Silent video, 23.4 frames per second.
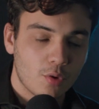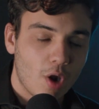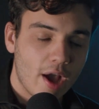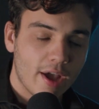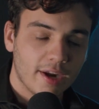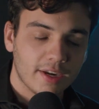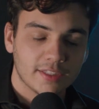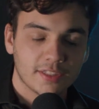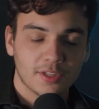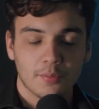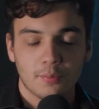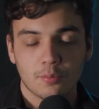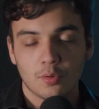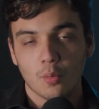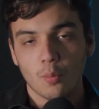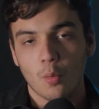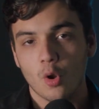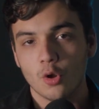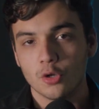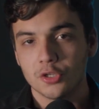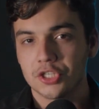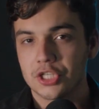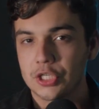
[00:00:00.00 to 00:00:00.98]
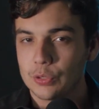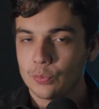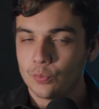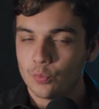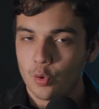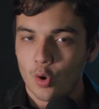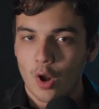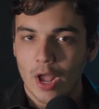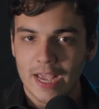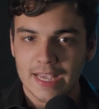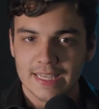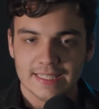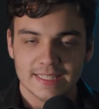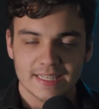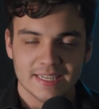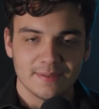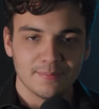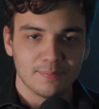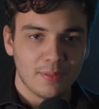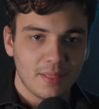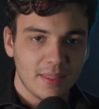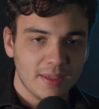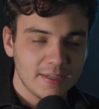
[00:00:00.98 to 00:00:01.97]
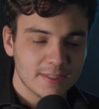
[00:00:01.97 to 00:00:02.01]
product promotion price
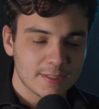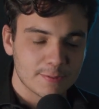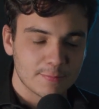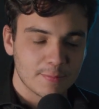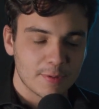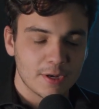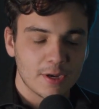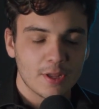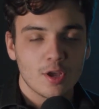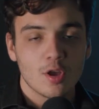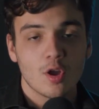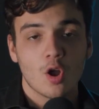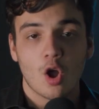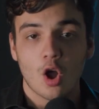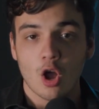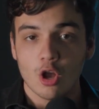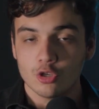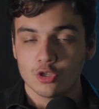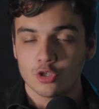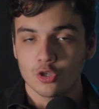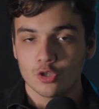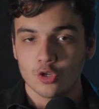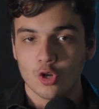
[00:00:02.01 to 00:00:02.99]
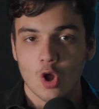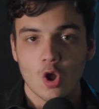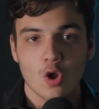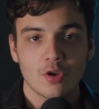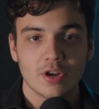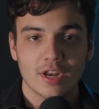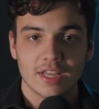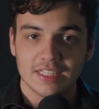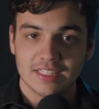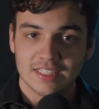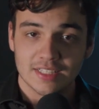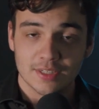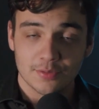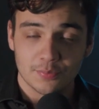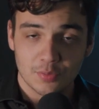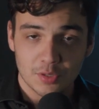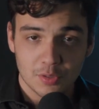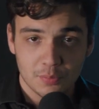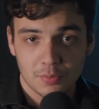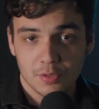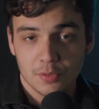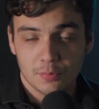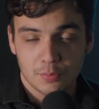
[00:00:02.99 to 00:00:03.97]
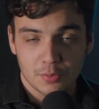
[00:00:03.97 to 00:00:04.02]
and placement, also known as the
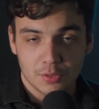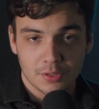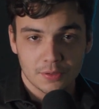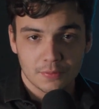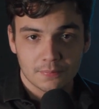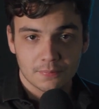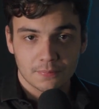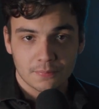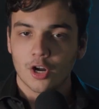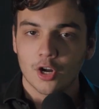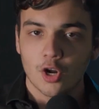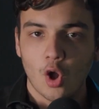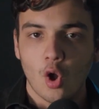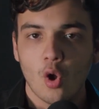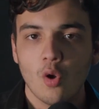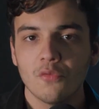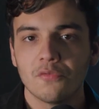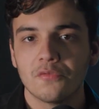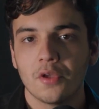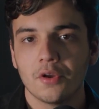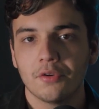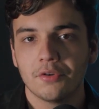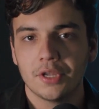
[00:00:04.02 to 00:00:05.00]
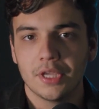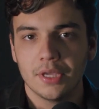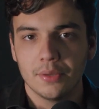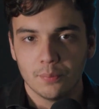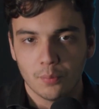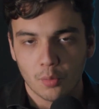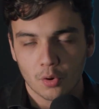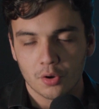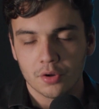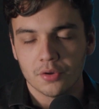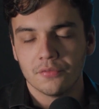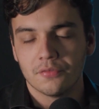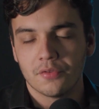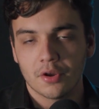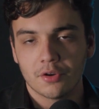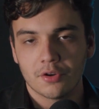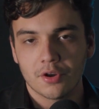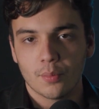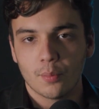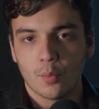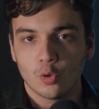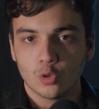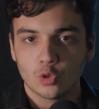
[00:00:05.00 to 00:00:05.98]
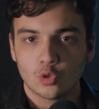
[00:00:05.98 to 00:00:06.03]
PPPP, are all very important
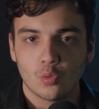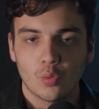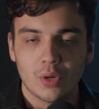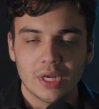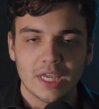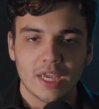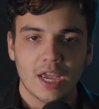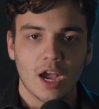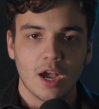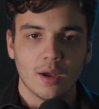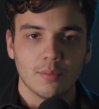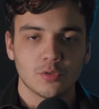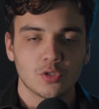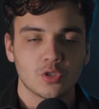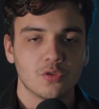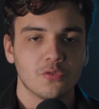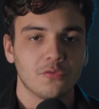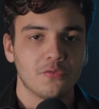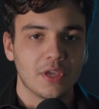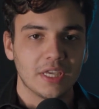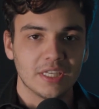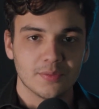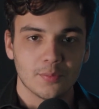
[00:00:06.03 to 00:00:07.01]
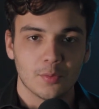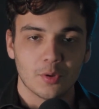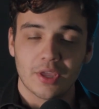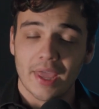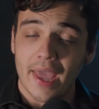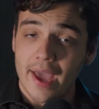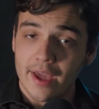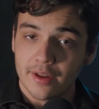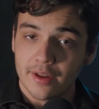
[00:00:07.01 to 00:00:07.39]
variables when it comes to Facebook